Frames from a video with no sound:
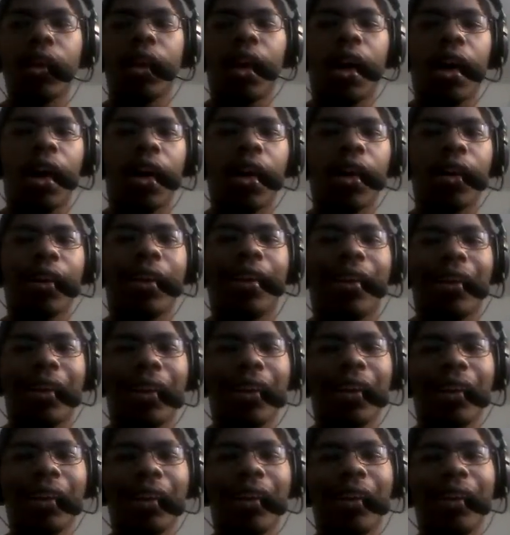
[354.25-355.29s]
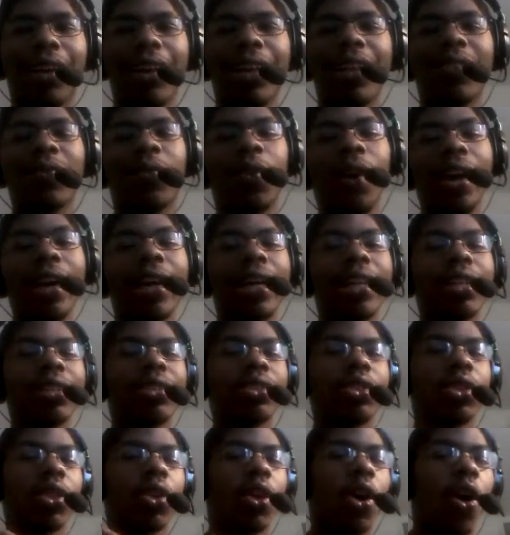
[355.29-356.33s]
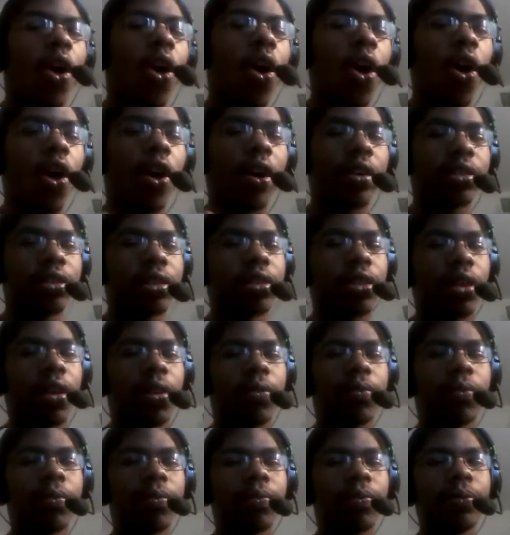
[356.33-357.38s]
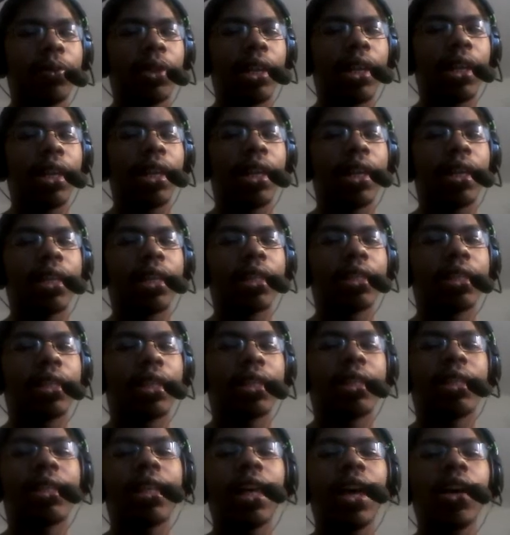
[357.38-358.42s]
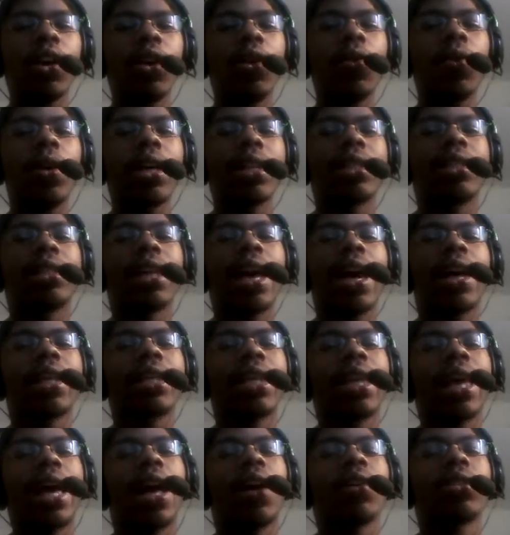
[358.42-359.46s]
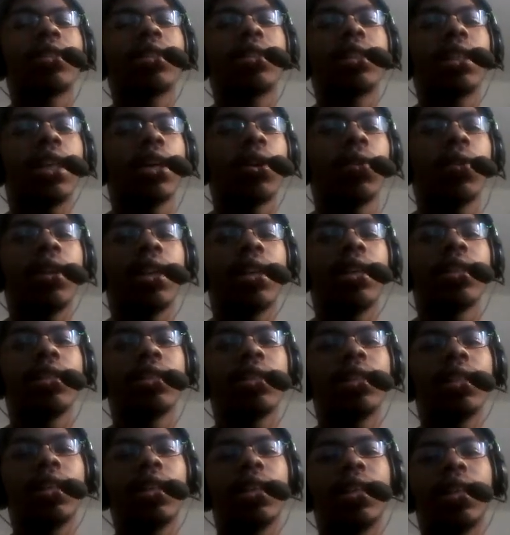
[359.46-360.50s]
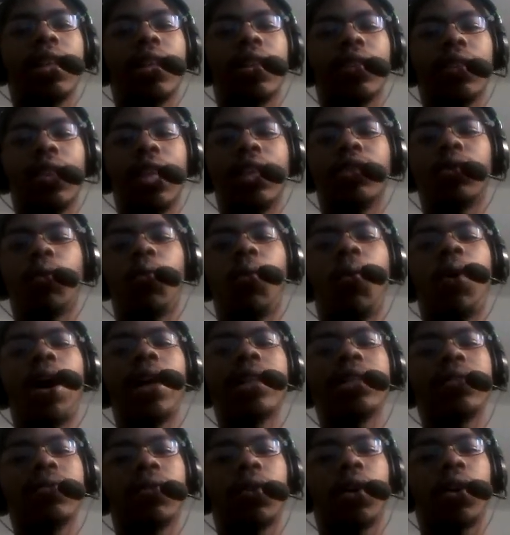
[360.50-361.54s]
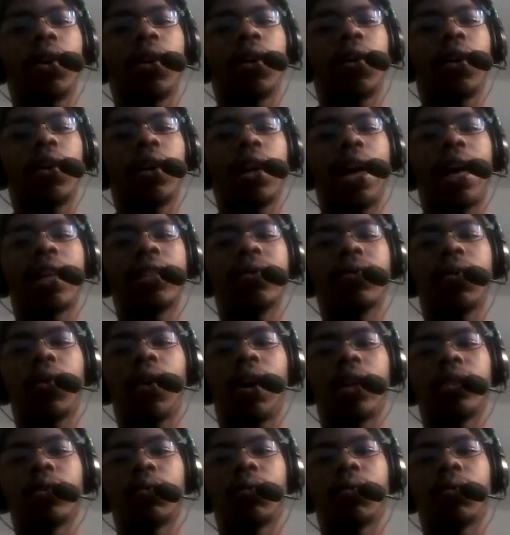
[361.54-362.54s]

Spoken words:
uh, before I get into the hard stuff, to tell you exactly how serious this was for her as far as